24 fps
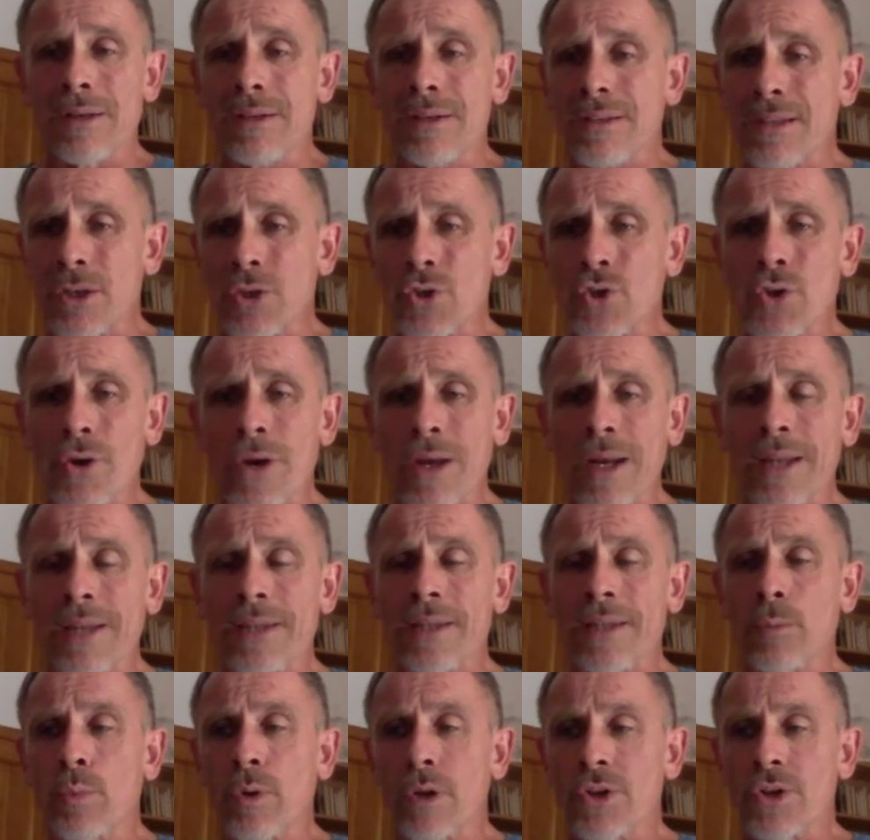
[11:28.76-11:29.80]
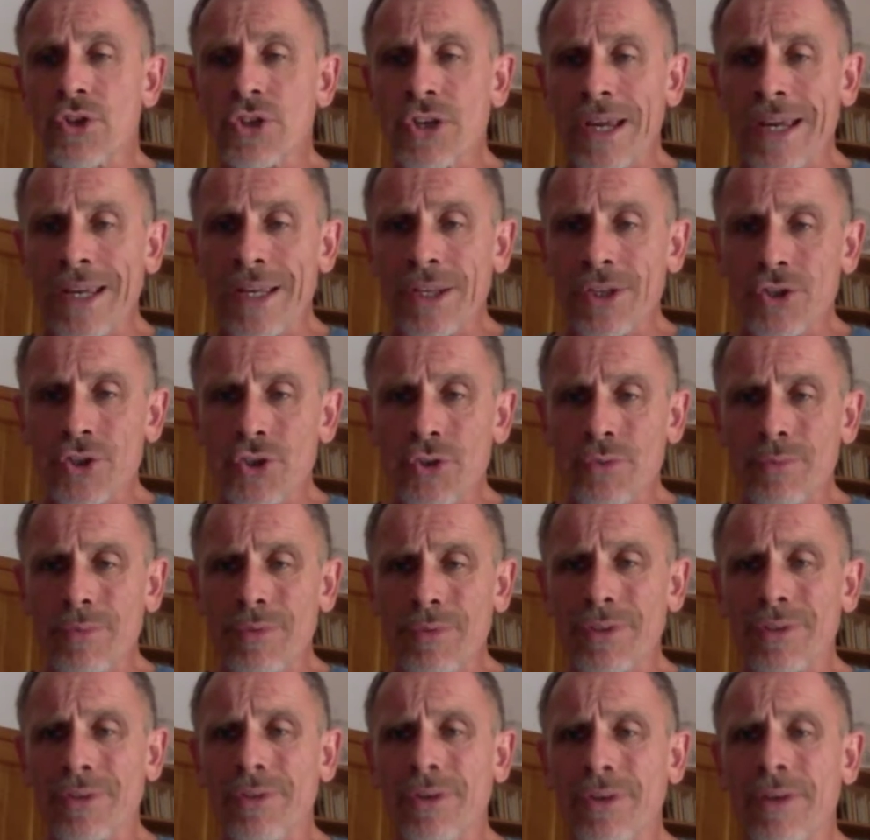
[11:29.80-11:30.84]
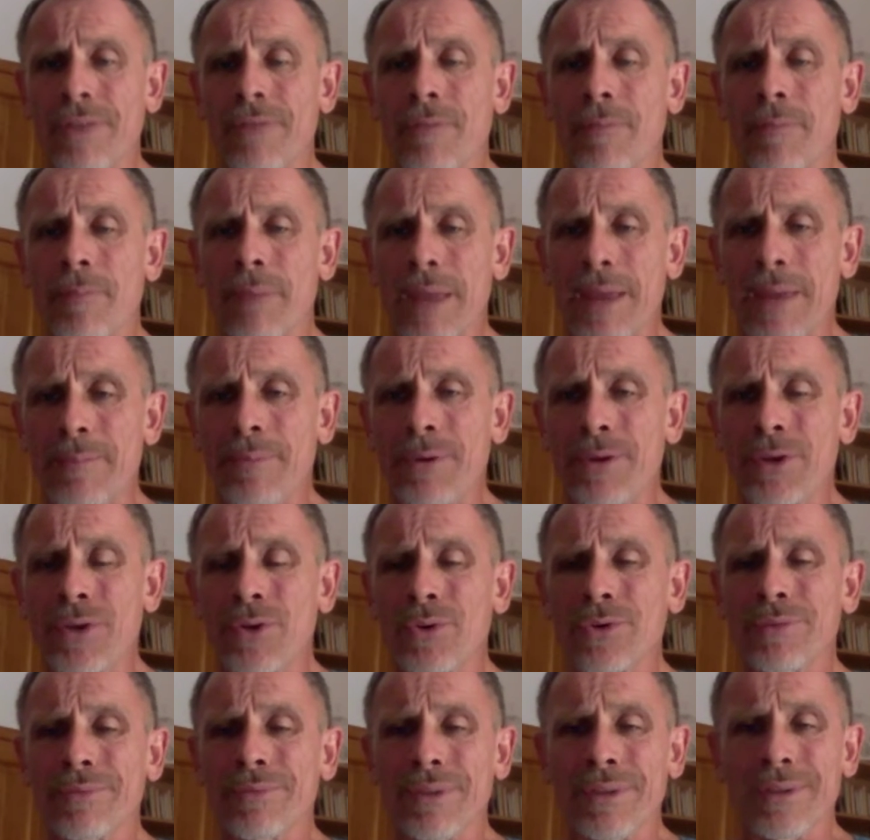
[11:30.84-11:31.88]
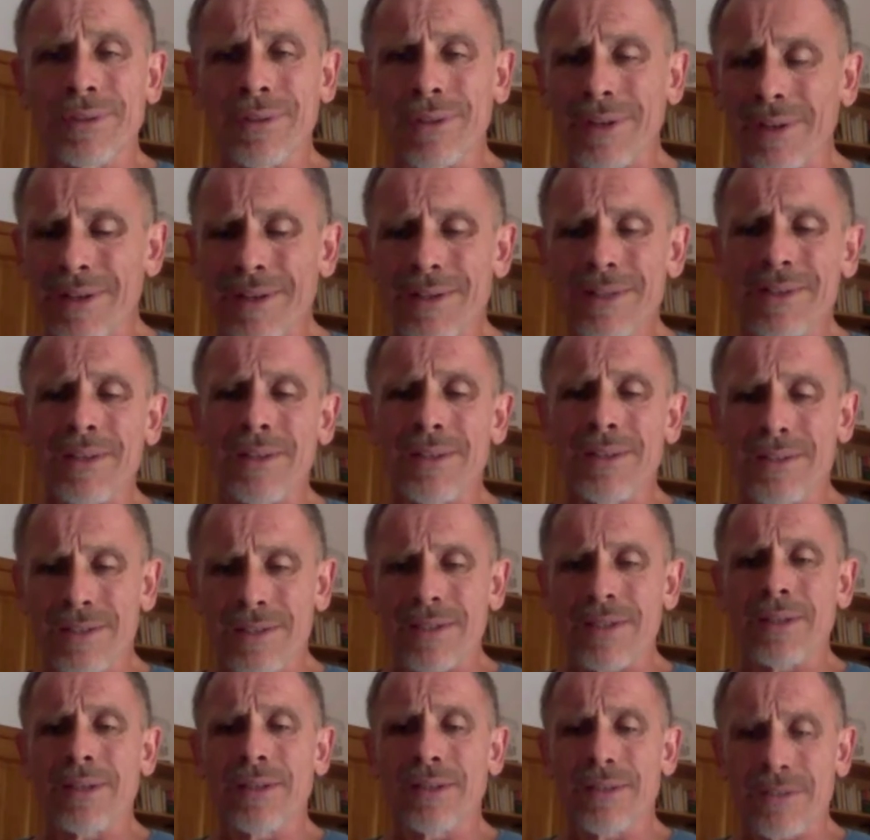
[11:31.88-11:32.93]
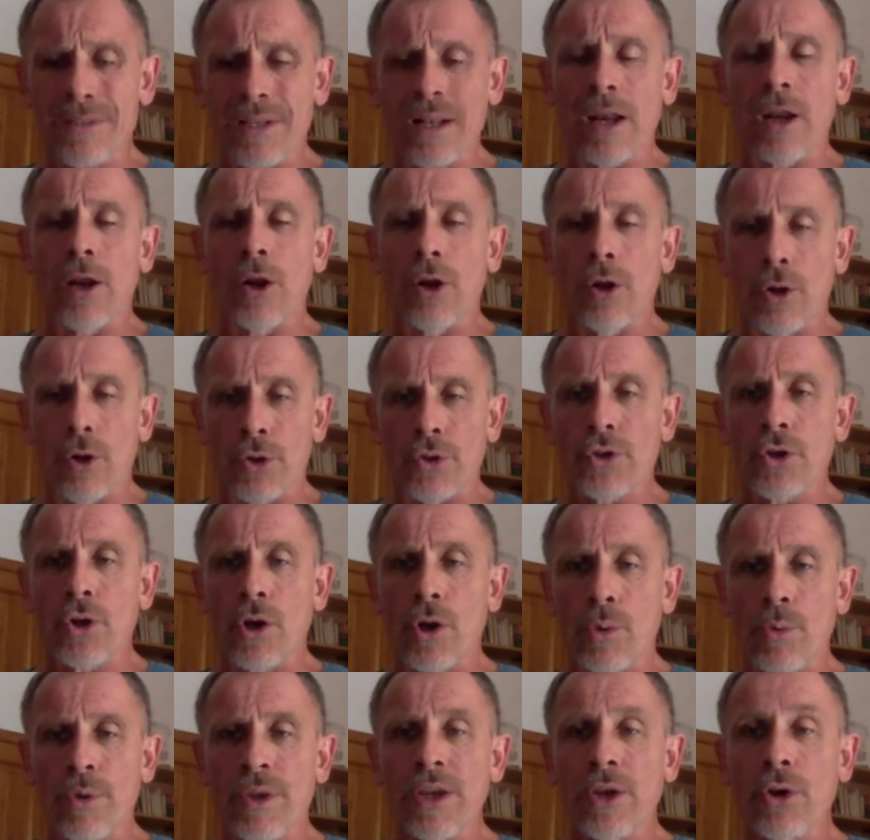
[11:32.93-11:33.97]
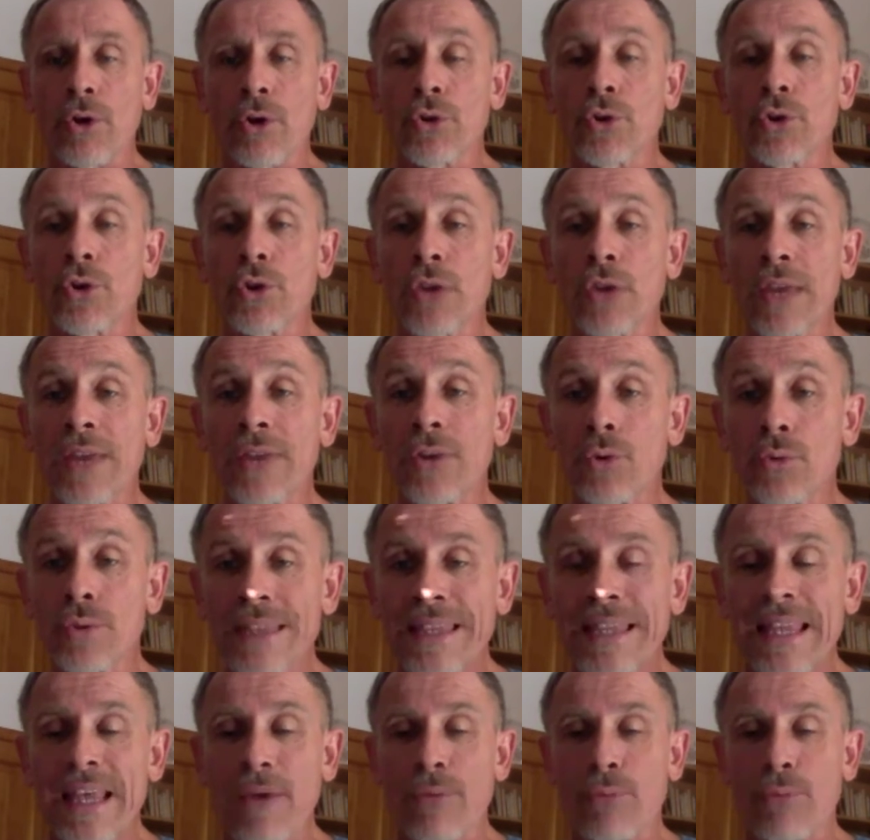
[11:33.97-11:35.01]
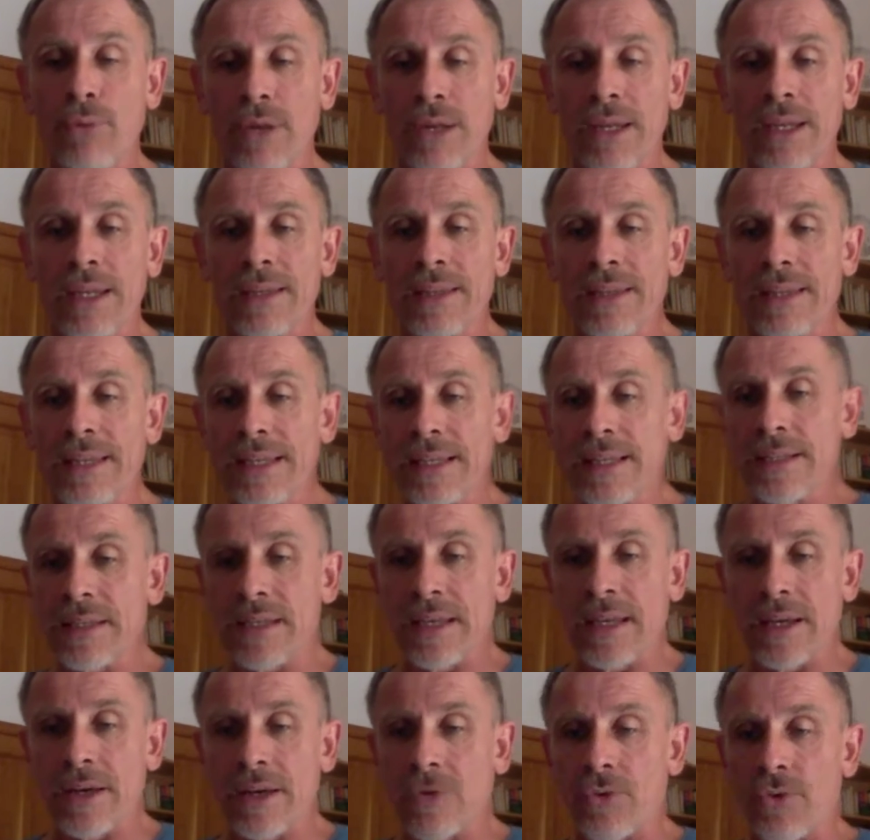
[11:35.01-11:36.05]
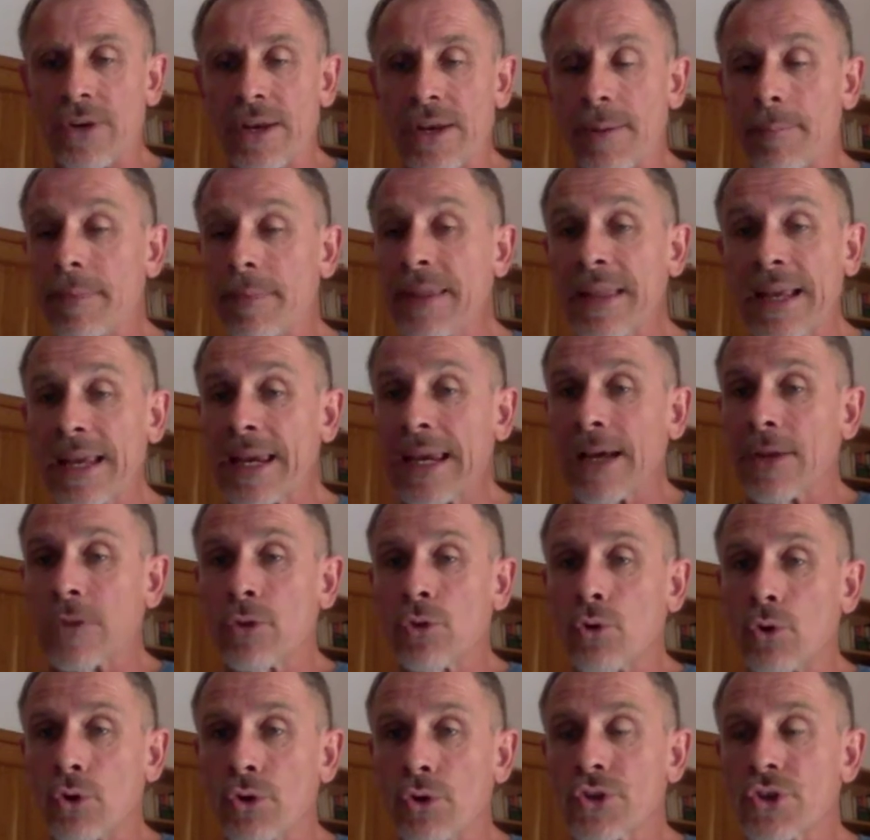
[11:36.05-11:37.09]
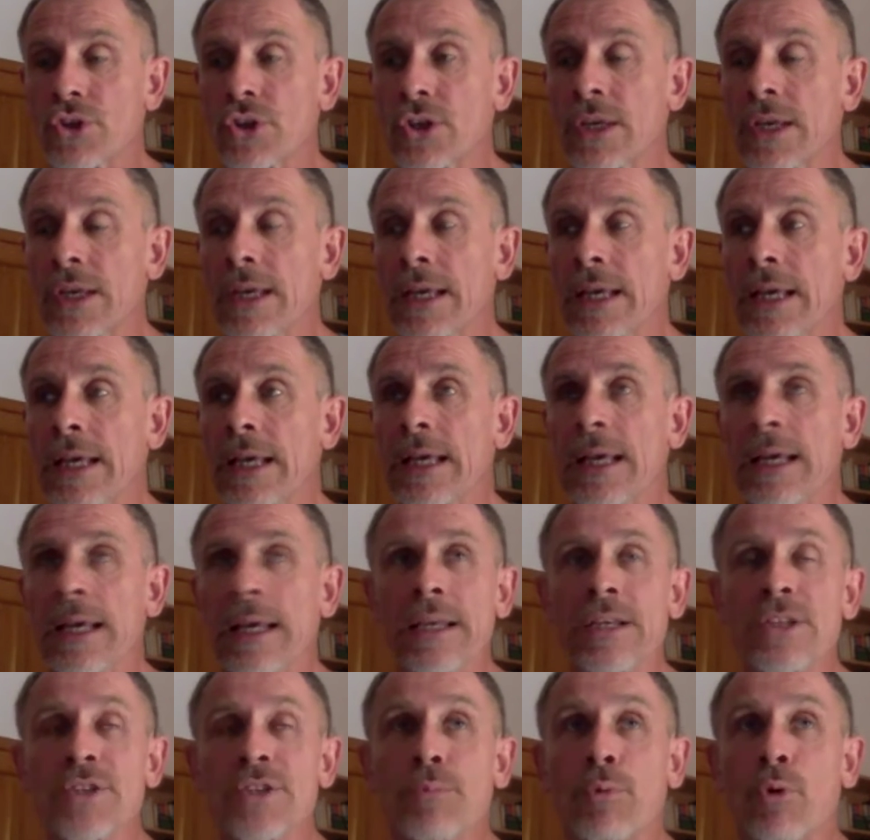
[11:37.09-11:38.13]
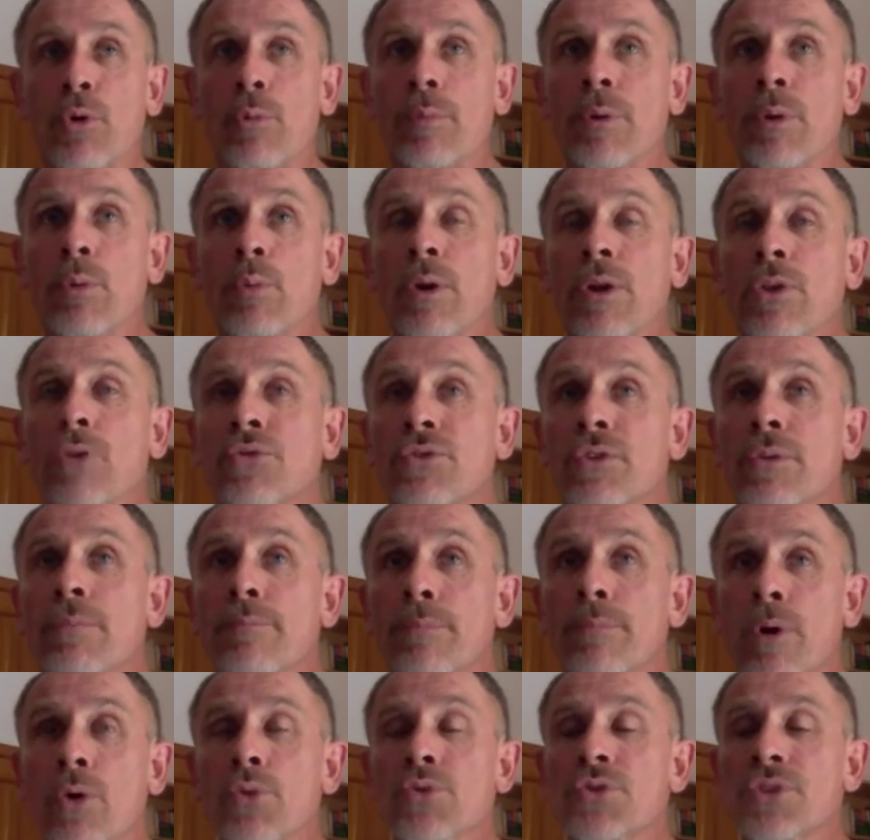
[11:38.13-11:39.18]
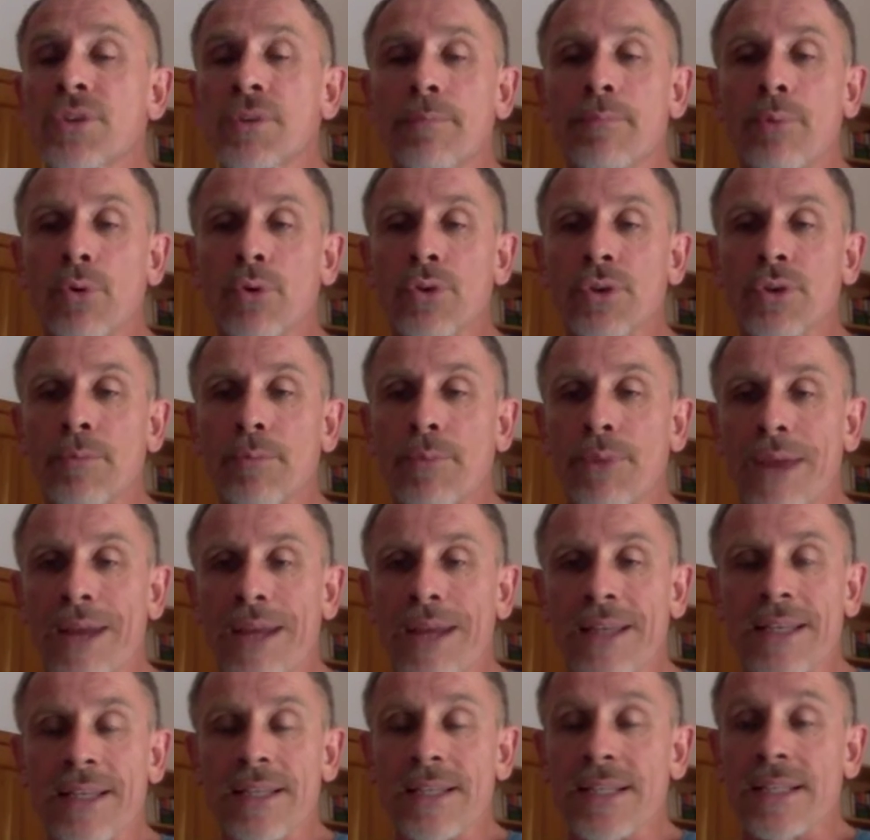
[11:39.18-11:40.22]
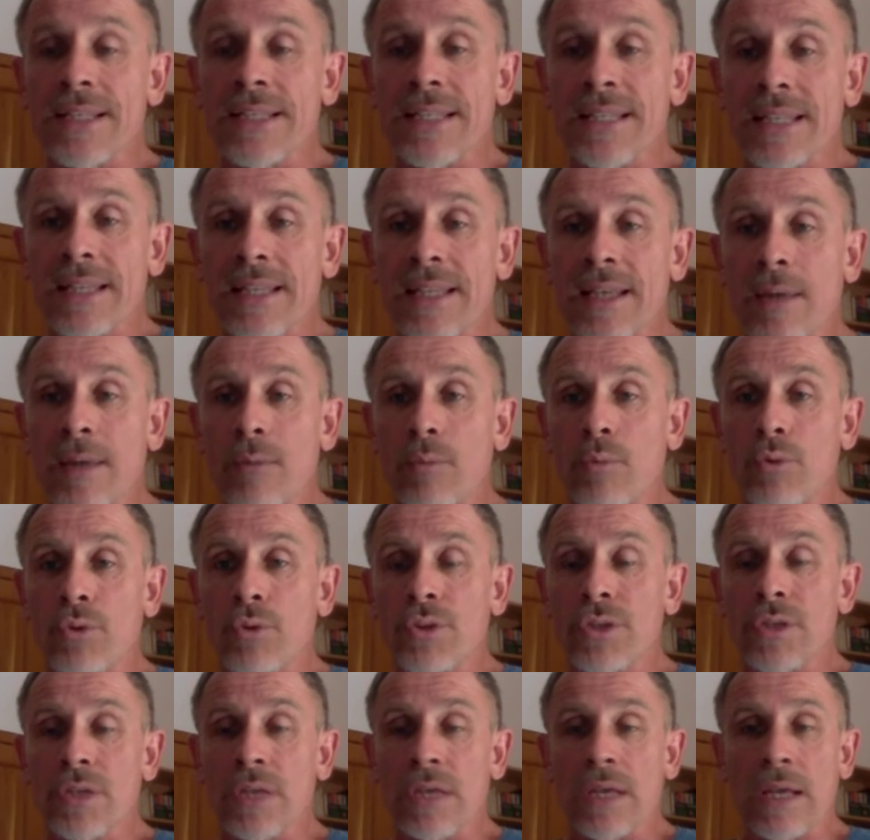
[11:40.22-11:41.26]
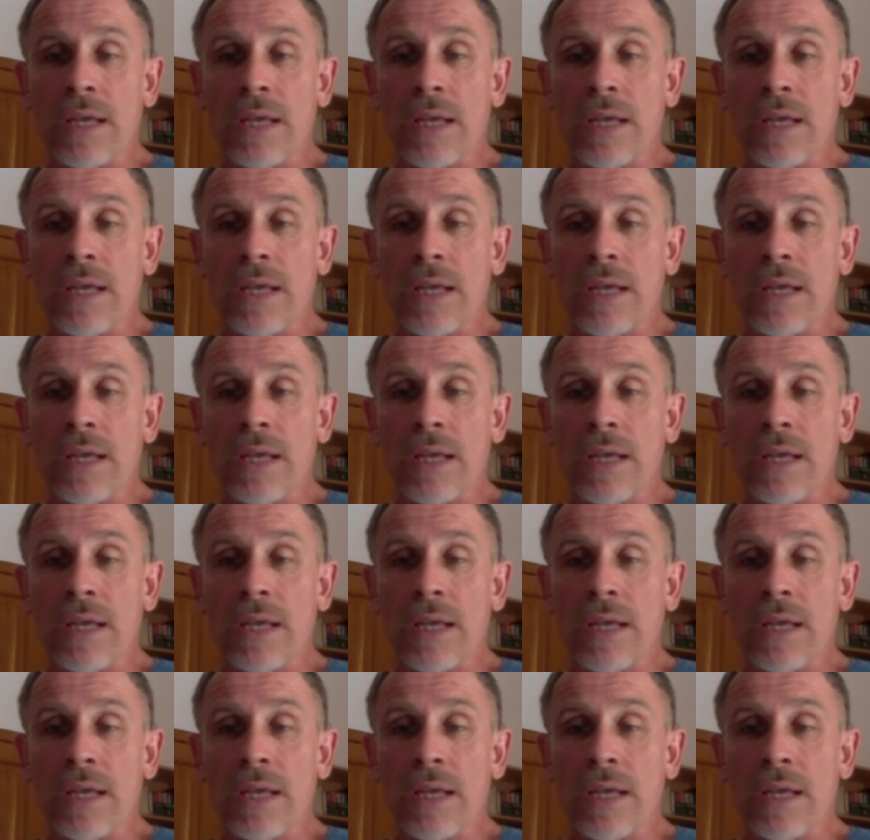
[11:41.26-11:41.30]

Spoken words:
sexuality will change. You have a baby. It's a lot going on, and you definitely need TRE. I mean, it's probably one of the most important practices that I would,